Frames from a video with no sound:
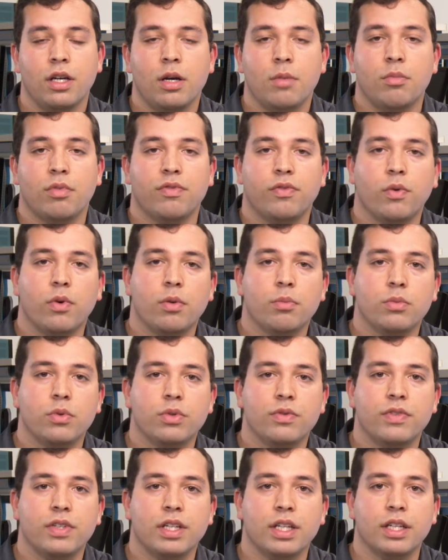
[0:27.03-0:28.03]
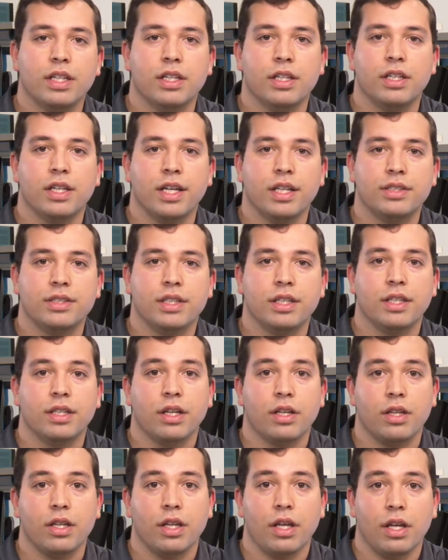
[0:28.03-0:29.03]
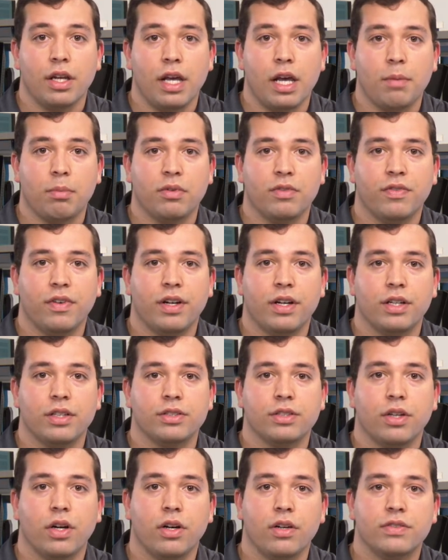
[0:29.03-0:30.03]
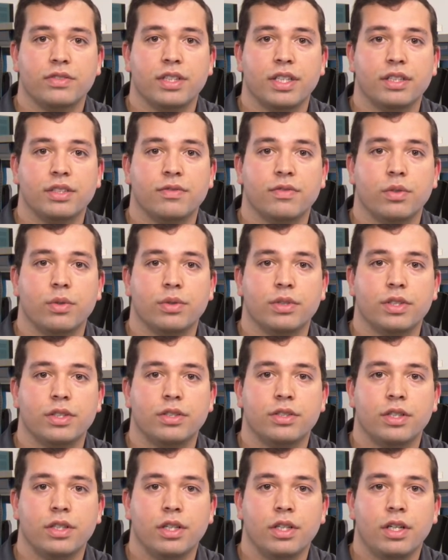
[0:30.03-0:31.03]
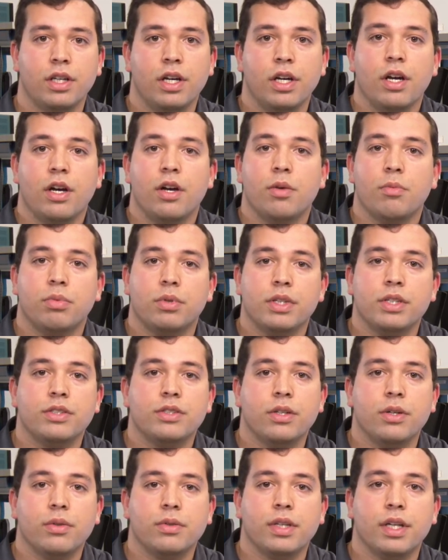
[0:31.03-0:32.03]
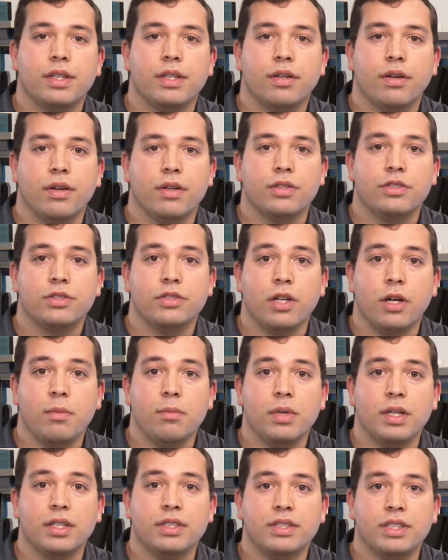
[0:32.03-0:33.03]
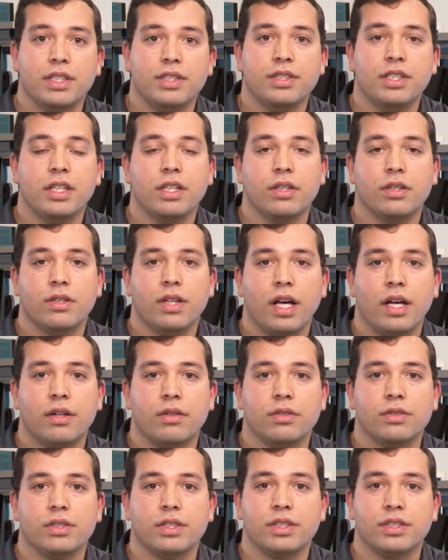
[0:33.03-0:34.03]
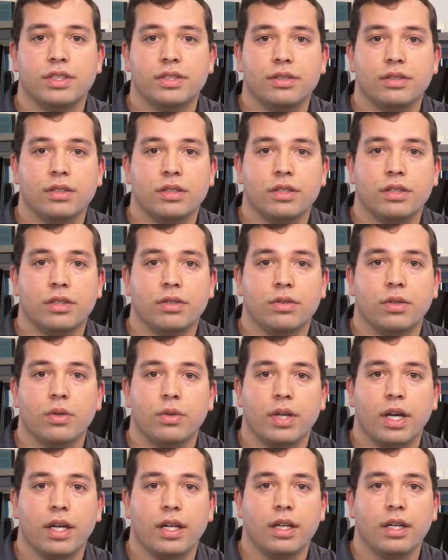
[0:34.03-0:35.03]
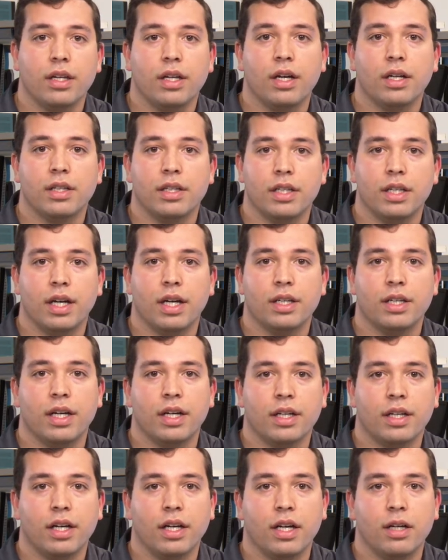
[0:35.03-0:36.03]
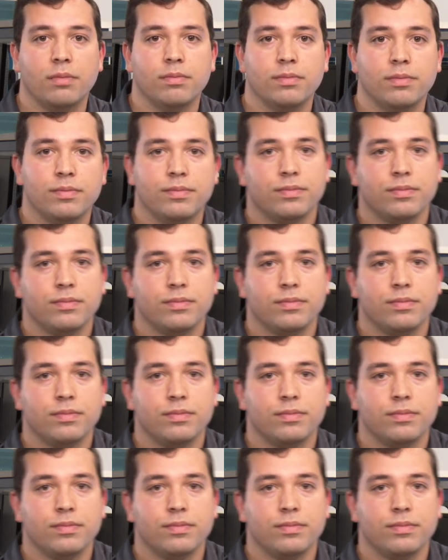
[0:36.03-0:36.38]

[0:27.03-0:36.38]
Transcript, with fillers: Before moving into testing an amplifier's offset voltage, please note that there are some existing collaterals ex located on TI.com.